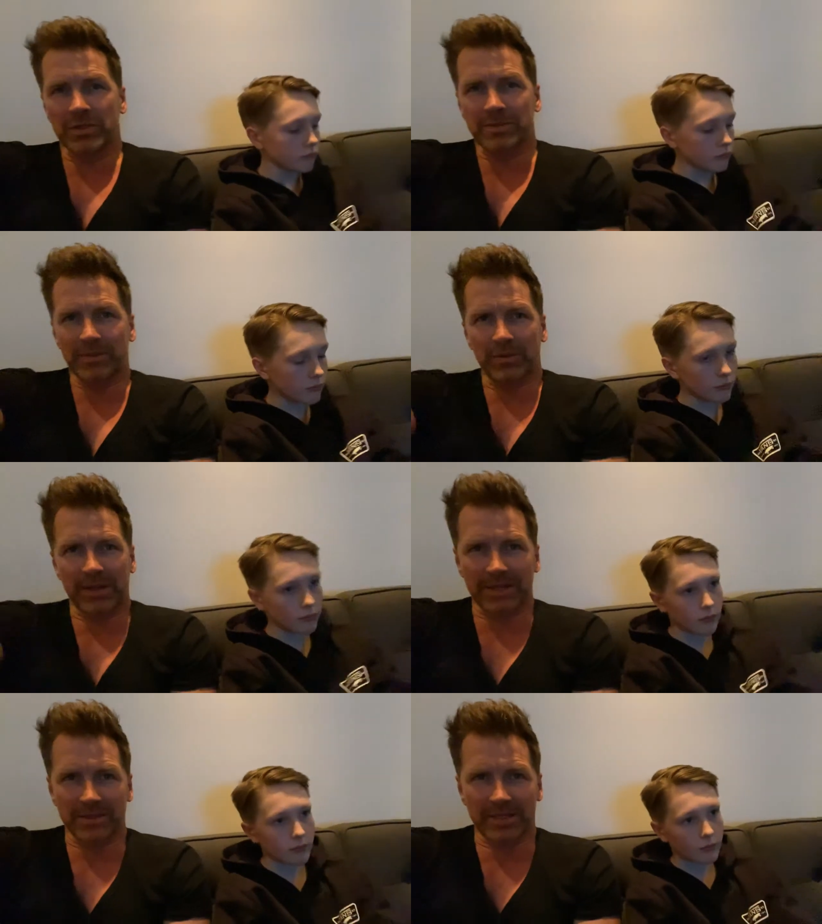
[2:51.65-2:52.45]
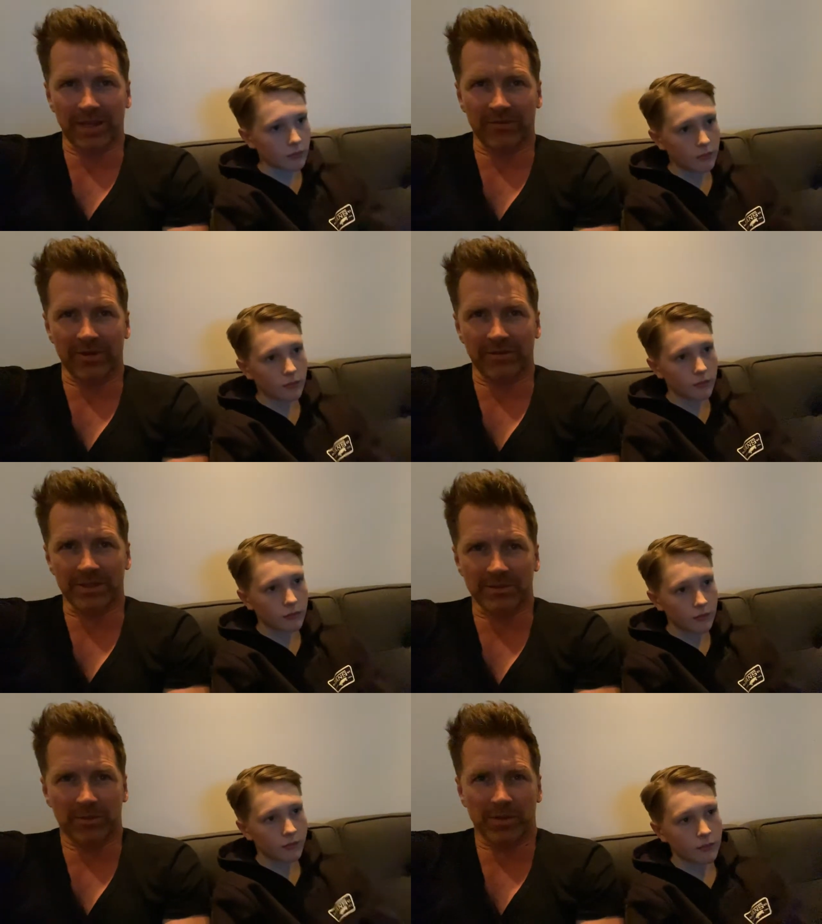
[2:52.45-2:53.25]
Speaker 1: people that sat in front of us
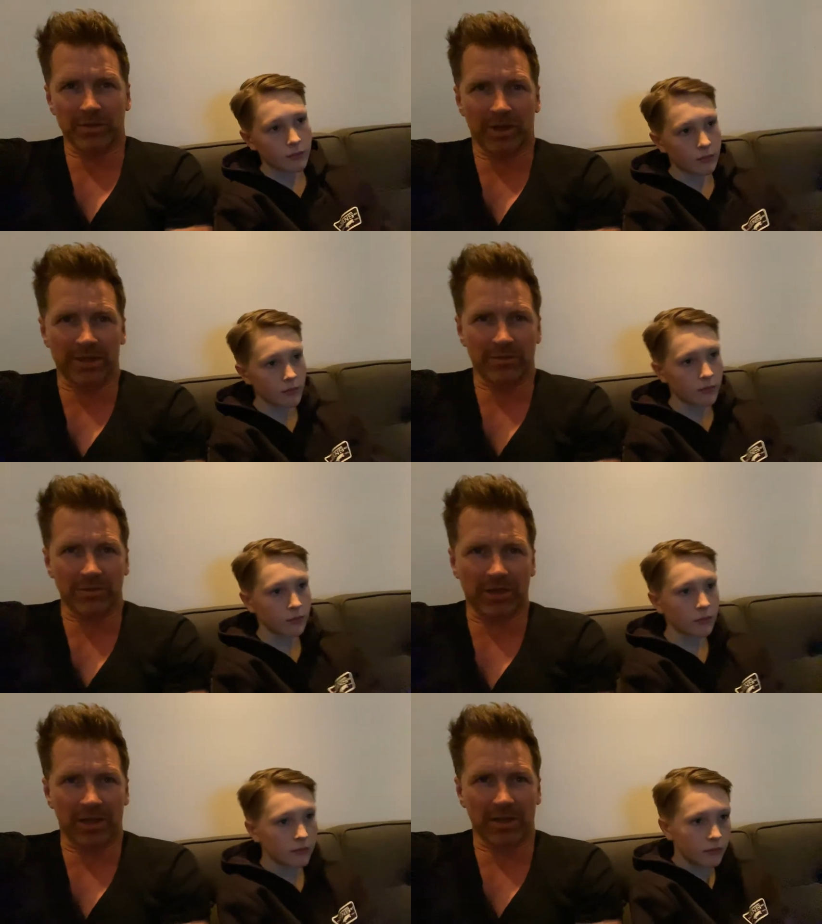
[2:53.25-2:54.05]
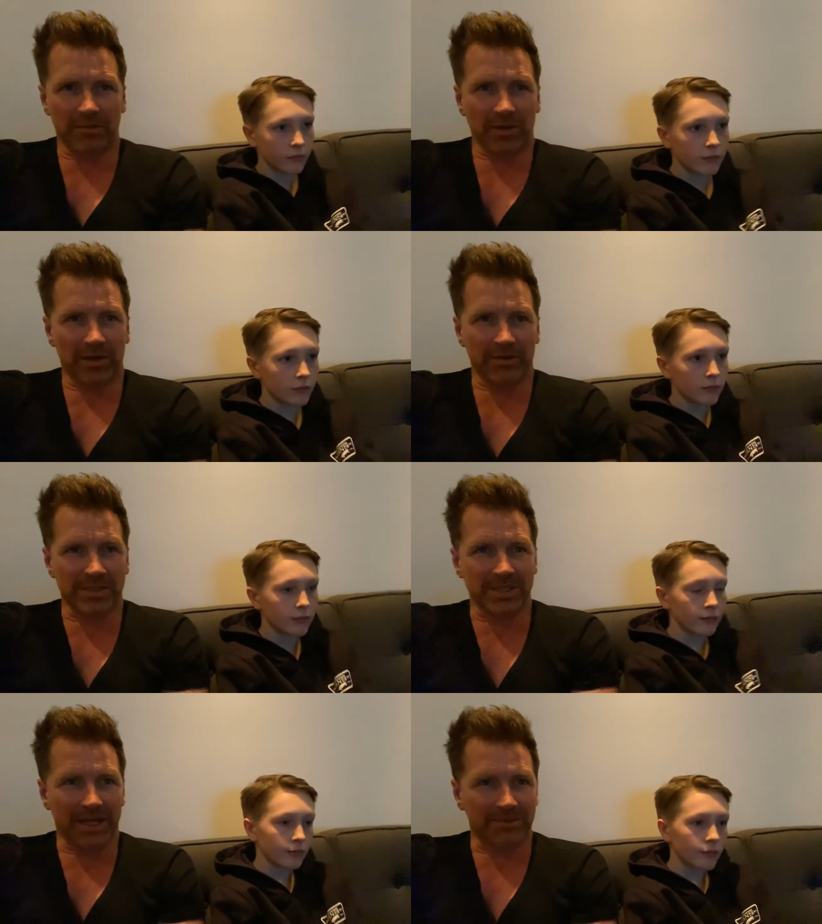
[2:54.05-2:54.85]
when we were trying to talking about how he
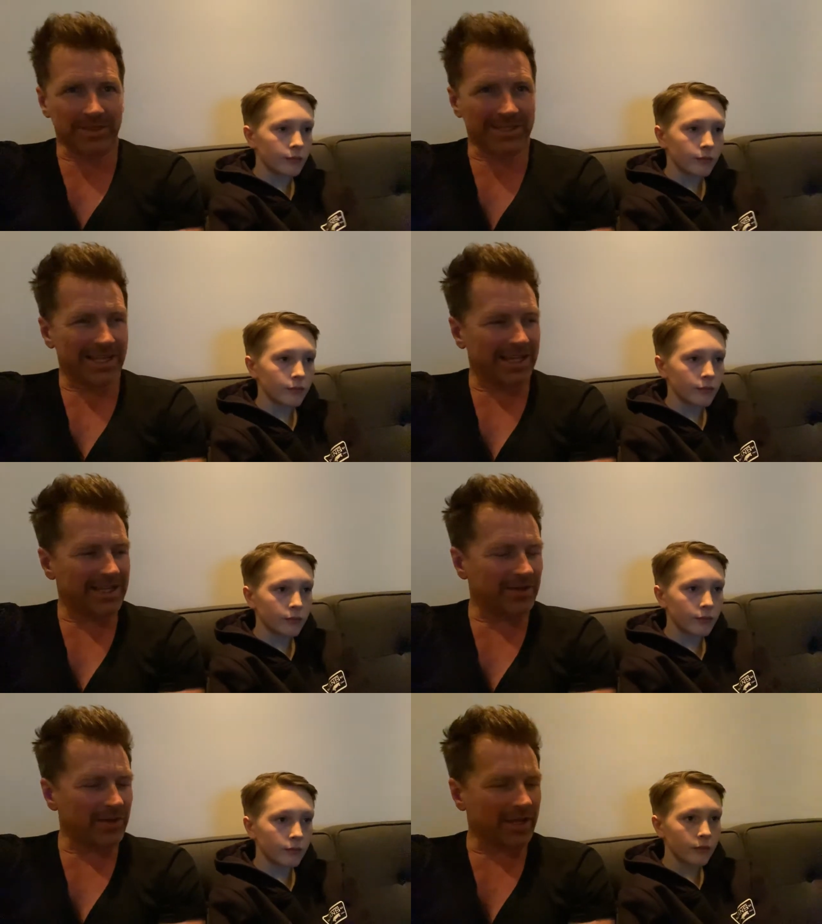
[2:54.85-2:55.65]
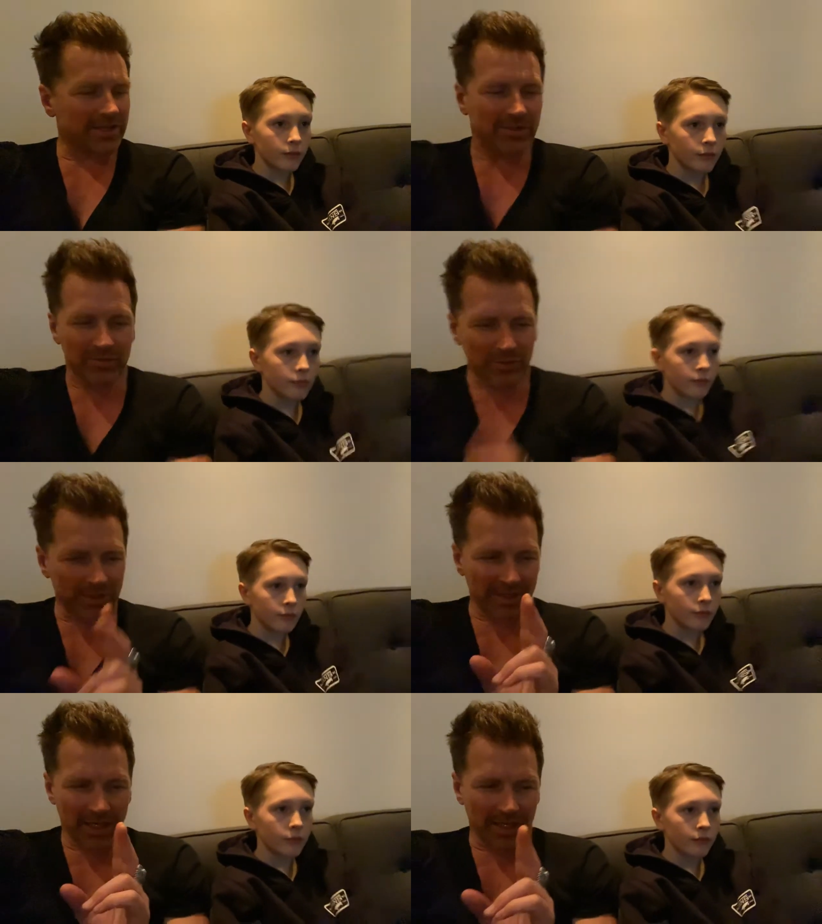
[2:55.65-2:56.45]
snapped his leg, and they were like, "Don't bring
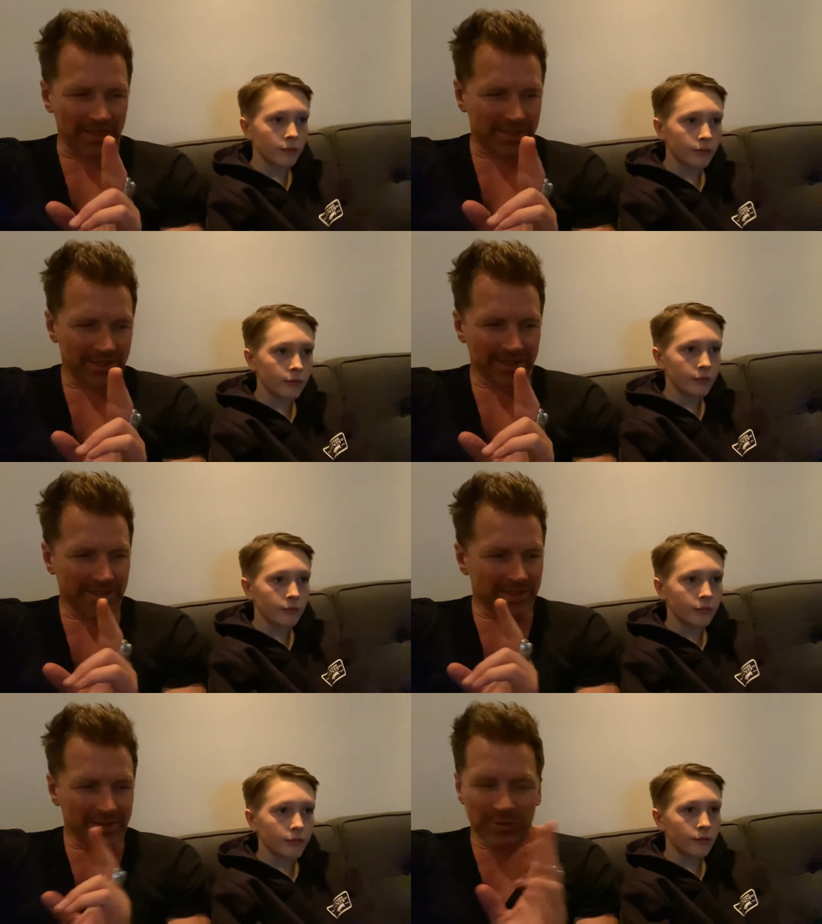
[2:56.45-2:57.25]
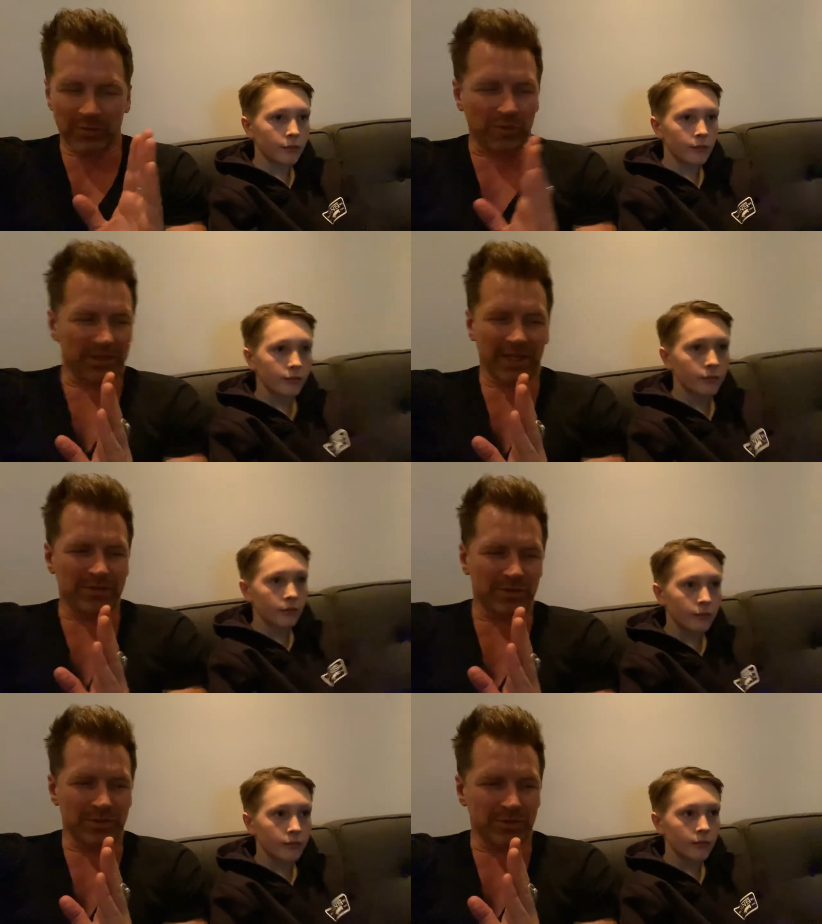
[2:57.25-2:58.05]
that, don't bring that
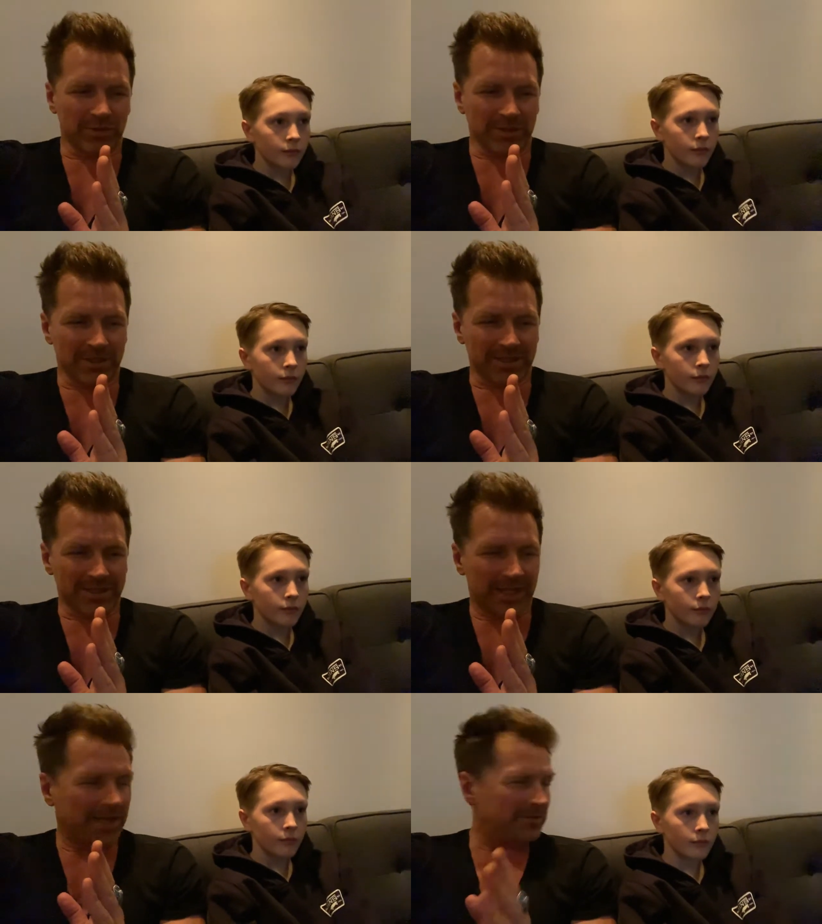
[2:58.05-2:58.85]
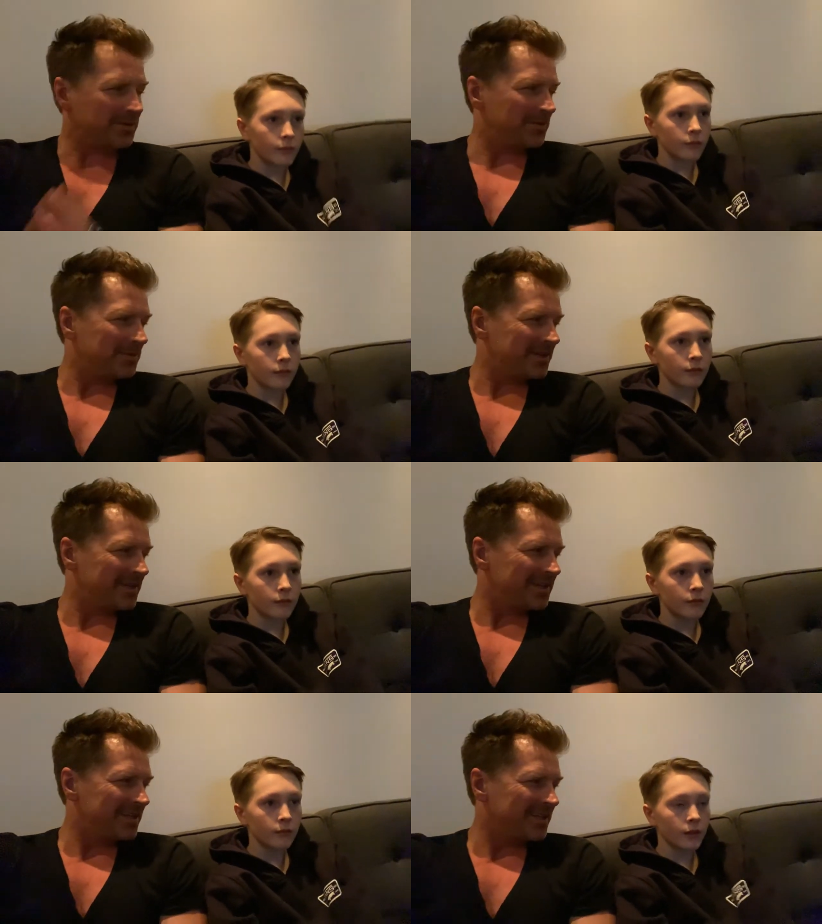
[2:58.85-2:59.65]
juju into this game." You remember that?
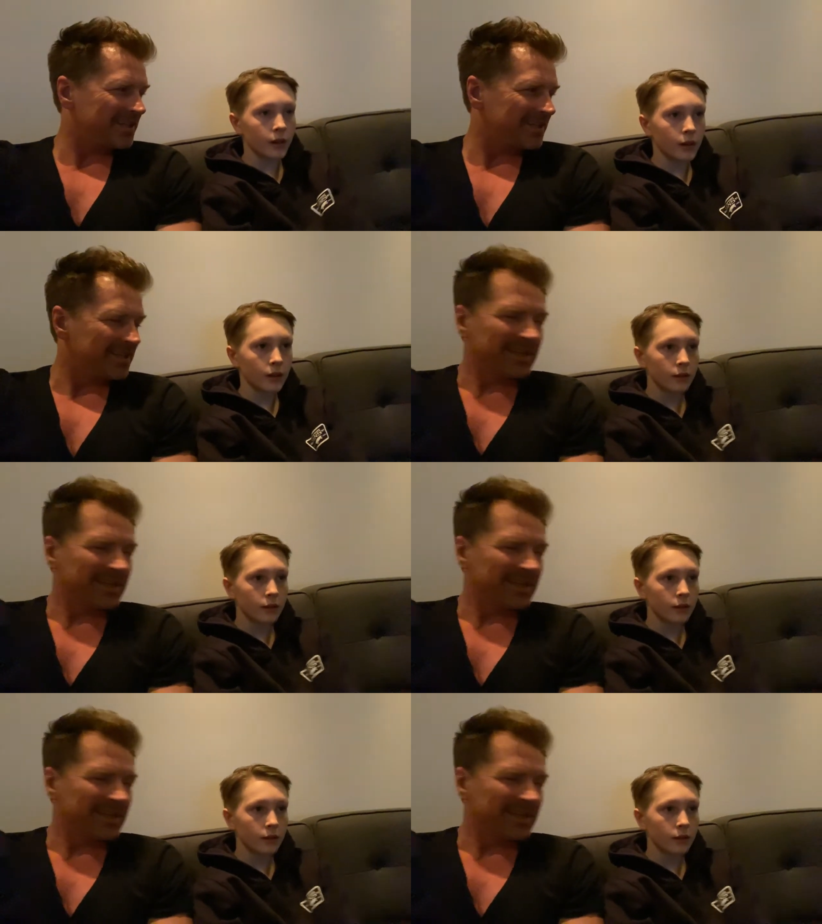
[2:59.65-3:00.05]
Yeah.